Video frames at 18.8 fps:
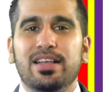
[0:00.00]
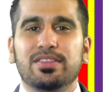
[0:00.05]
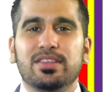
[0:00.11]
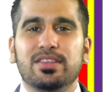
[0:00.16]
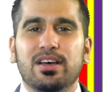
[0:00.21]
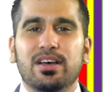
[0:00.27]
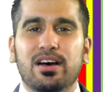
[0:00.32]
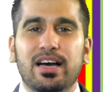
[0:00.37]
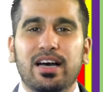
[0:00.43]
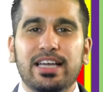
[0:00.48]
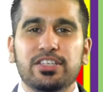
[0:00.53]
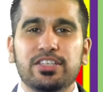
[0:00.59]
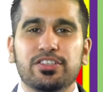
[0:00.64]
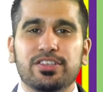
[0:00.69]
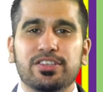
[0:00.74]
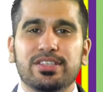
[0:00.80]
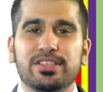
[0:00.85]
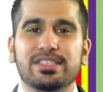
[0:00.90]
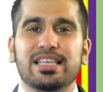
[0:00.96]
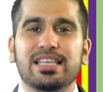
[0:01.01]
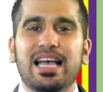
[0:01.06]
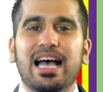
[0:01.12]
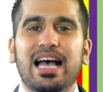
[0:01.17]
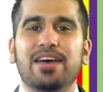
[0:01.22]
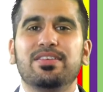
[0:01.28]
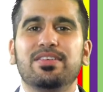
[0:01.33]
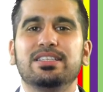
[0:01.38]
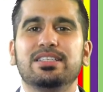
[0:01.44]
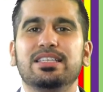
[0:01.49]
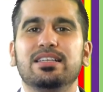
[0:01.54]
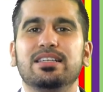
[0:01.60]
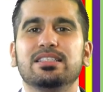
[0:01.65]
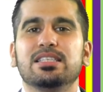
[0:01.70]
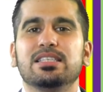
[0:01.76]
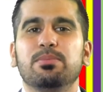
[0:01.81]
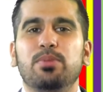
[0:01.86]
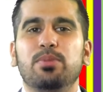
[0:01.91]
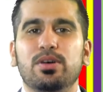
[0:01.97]
The hydrogens have a
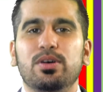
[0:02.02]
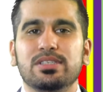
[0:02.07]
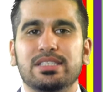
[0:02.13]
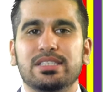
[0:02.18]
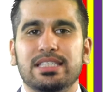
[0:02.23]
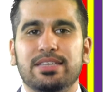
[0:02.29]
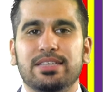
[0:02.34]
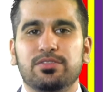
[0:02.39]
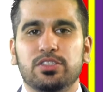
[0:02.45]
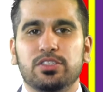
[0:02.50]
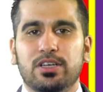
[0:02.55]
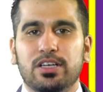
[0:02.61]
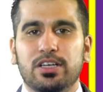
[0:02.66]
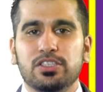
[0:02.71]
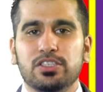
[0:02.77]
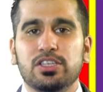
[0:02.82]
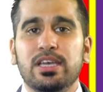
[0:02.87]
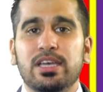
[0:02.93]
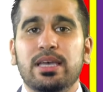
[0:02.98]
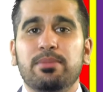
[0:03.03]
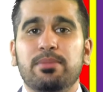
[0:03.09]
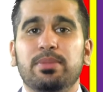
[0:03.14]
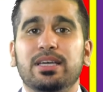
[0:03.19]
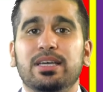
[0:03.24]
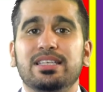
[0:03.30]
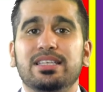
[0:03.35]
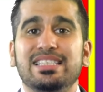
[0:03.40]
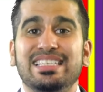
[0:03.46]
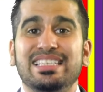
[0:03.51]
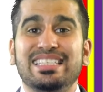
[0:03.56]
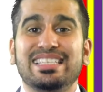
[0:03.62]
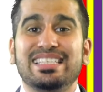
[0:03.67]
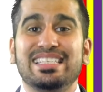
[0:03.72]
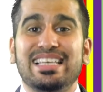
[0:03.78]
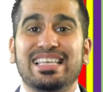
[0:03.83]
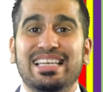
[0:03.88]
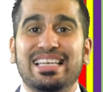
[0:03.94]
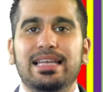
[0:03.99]
delta positive charge because it
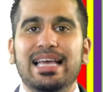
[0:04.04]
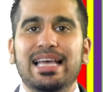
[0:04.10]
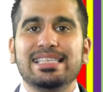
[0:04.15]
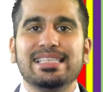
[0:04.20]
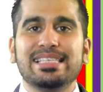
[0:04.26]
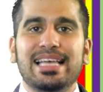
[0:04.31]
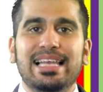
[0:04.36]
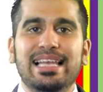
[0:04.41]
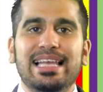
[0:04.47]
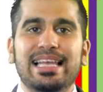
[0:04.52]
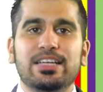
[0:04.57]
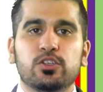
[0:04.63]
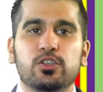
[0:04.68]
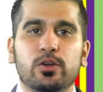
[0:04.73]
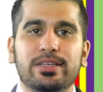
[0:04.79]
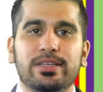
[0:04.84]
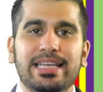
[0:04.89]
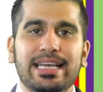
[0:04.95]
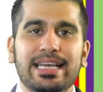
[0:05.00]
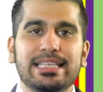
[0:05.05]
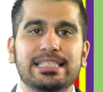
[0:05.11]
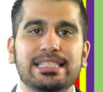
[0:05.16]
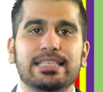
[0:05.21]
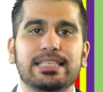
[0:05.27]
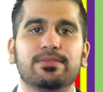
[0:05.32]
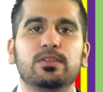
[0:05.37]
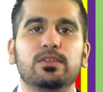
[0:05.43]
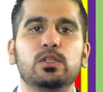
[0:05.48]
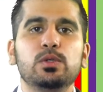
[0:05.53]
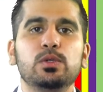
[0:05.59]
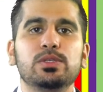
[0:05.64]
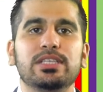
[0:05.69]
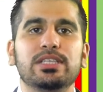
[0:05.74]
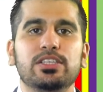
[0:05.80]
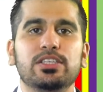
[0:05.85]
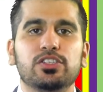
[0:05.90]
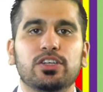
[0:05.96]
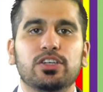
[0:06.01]
is less electron negative,
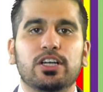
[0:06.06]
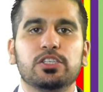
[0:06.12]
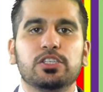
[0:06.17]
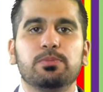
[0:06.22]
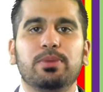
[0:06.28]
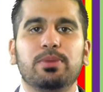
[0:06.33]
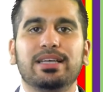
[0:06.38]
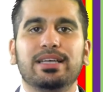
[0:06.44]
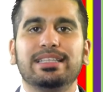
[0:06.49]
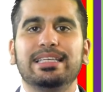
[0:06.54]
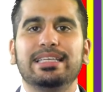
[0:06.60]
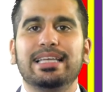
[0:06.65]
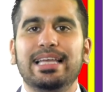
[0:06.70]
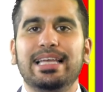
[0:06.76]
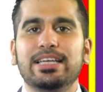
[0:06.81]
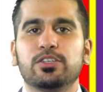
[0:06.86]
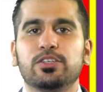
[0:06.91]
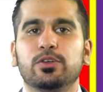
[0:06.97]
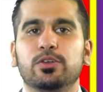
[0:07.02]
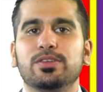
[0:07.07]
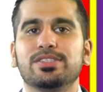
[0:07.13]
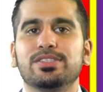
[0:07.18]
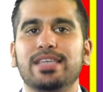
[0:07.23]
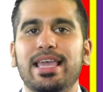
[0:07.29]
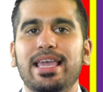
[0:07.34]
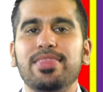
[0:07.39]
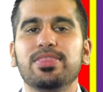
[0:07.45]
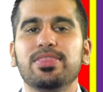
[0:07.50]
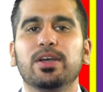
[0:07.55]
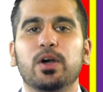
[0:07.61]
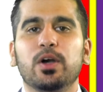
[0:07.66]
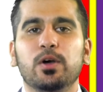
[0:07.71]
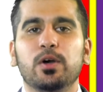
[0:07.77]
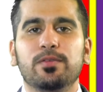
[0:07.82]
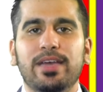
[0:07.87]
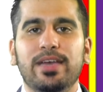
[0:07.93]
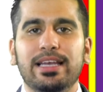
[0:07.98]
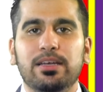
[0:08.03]
losing charge by the electrons in the
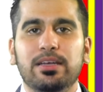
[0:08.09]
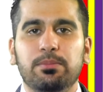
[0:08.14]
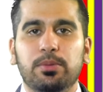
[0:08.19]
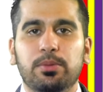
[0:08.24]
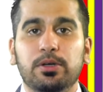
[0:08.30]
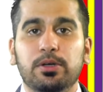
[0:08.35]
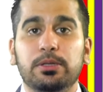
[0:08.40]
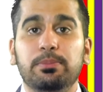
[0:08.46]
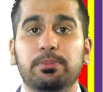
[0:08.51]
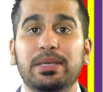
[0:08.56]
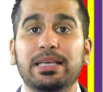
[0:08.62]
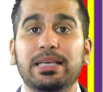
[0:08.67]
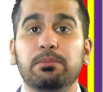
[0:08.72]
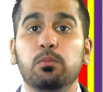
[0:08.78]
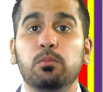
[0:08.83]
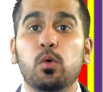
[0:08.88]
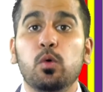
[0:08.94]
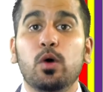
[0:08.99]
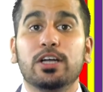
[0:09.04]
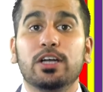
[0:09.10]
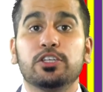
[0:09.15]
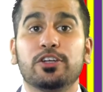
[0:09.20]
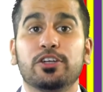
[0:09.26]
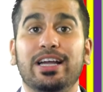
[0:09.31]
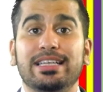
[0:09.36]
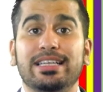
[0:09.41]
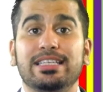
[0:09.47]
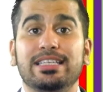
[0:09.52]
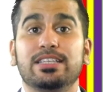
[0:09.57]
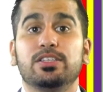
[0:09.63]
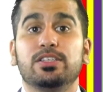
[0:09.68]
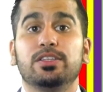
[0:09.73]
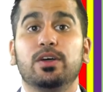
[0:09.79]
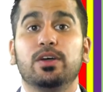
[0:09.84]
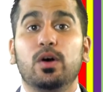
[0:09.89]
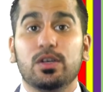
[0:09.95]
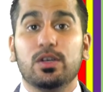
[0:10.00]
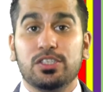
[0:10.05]
covalent bond being more attracted to
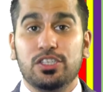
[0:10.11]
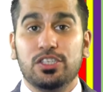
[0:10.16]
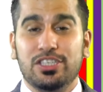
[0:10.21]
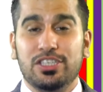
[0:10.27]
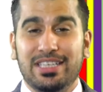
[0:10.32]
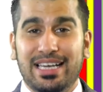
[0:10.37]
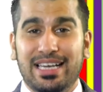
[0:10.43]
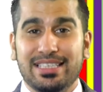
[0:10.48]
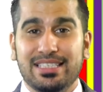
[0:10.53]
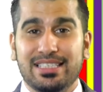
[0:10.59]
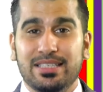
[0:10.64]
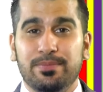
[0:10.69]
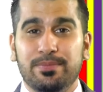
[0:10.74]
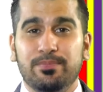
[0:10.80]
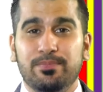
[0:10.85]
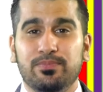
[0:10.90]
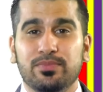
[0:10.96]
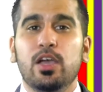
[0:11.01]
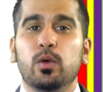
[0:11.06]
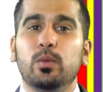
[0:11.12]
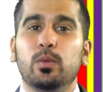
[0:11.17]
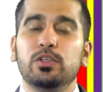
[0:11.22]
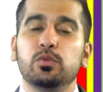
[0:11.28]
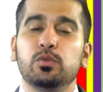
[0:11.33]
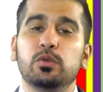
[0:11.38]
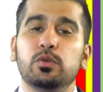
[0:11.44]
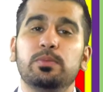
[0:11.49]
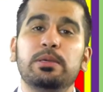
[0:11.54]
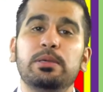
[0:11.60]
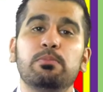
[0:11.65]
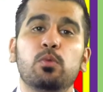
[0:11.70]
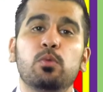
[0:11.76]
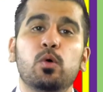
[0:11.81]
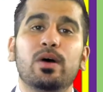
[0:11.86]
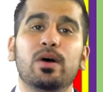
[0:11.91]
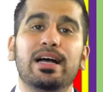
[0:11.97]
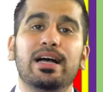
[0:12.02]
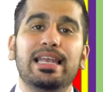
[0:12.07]
the oxygen atom, which would be
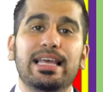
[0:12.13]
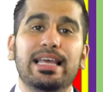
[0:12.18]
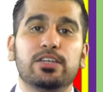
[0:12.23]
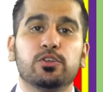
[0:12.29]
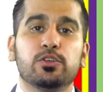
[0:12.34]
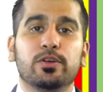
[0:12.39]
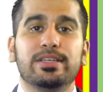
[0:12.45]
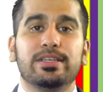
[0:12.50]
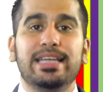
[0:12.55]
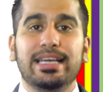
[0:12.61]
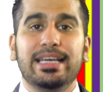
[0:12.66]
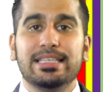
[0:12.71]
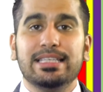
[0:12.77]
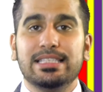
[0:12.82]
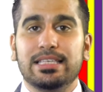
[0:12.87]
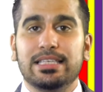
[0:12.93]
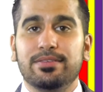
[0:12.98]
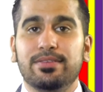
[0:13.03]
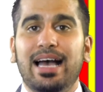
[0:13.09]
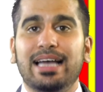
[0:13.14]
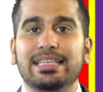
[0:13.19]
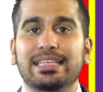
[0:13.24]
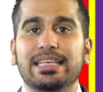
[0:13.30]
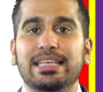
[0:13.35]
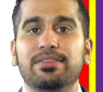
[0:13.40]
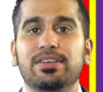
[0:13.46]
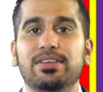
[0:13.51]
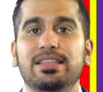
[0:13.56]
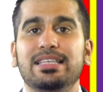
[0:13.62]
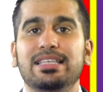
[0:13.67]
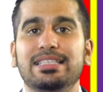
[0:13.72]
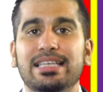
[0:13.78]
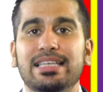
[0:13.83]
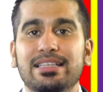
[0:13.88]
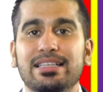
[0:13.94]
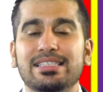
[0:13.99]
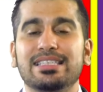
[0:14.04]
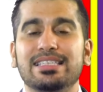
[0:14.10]
more electron negative and given the
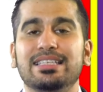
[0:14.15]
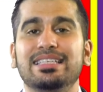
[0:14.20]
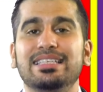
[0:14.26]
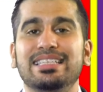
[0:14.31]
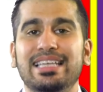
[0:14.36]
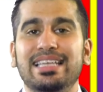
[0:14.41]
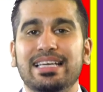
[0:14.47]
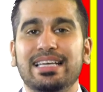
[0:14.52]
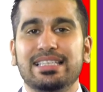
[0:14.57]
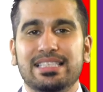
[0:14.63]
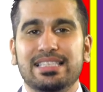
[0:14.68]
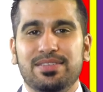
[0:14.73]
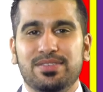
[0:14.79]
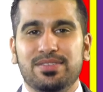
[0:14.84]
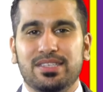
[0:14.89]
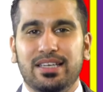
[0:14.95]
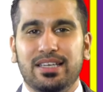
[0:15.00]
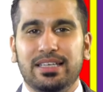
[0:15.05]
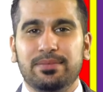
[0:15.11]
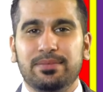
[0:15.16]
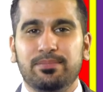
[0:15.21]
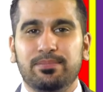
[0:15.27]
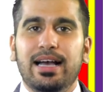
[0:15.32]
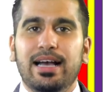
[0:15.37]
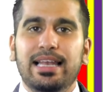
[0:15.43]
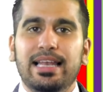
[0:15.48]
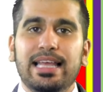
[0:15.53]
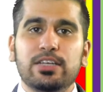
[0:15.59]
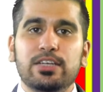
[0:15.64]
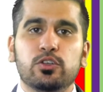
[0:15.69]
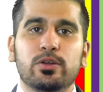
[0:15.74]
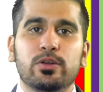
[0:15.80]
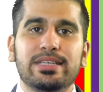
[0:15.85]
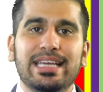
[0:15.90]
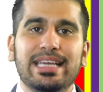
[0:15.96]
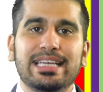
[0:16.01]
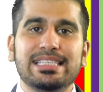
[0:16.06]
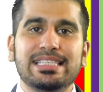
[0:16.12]
delta negative sign.
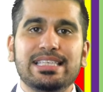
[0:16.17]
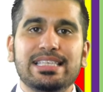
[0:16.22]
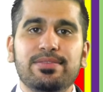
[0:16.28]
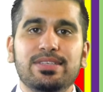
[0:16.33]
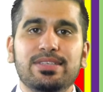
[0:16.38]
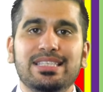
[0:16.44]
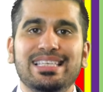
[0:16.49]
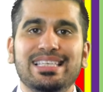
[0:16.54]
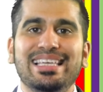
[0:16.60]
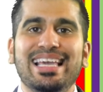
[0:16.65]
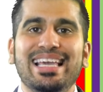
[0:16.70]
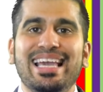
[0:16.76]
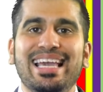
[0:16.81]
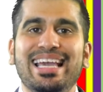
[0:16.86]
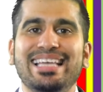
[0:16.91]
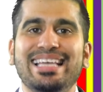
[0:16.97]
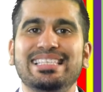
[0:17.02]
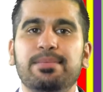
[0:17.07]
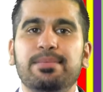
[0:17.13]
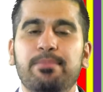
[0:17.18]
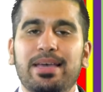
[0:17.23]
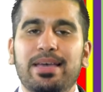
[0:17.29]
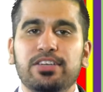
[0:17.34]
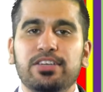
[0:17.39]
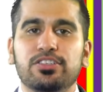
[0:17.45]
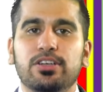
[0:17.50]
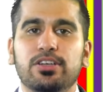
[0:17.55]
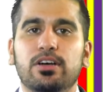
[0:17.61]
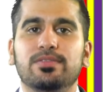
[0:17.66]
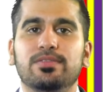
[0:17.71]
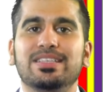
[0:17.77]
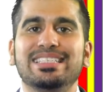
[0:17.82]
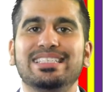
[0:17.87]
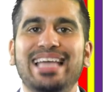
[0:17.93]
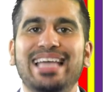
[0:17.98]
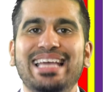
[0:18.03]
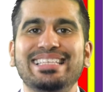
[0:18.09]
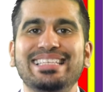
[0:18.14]
Electron negativity is a measure of the
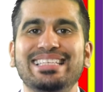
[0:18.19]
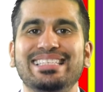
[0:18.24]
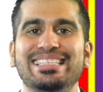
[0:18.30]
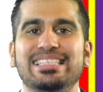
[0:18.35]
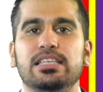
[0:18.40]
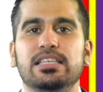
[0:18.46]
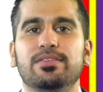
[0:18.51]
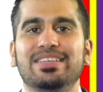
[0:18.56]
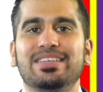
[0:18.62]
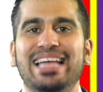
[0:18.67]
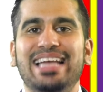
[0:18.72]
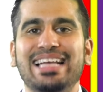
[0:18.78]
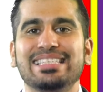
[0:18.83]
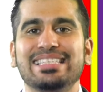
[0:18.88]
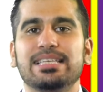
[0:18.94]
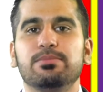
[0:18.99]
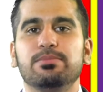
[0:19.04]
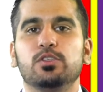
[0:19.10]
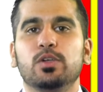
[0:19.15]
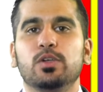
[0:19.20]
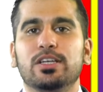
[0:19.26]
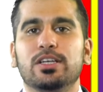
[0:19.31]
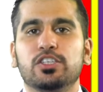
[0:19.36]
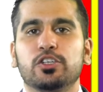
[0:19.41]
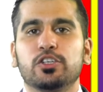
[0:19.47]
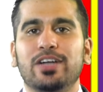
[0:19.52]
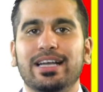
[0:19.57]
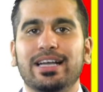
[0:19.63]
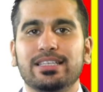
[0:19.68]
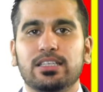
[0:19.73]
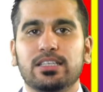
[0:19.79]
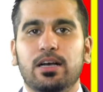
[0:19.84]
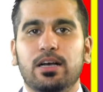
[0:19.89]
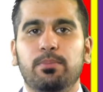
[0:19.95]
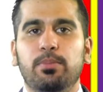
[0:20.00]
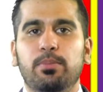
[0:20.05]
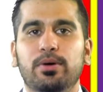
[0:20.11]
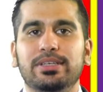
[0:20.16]
tendency of an atom to attract
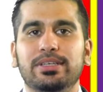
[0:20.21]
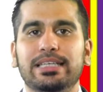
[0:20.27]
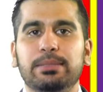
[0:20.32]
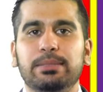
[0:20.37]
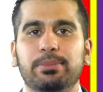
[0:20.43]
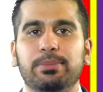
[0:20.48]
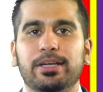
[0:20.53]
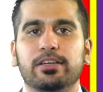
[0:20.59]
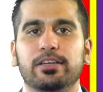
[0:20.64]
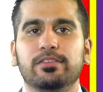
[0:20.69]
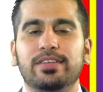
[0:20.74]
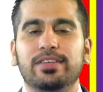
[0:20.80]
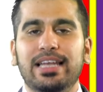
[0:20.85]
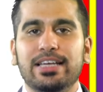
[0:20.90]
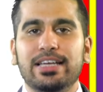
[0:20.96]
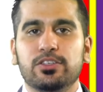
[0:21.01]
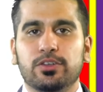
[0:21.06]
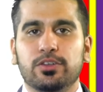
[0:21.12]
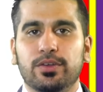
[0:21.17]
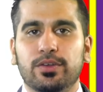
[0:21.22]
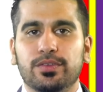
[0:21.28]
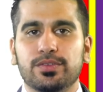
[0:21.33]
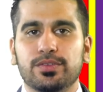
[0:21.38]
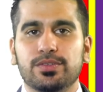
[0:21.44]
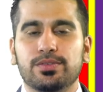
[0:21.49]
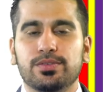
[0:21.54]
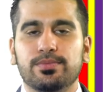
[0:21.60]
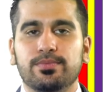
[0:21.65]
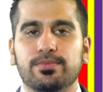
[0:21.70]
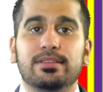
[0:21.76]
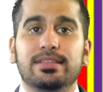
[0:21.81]
a bonding pair of electrons.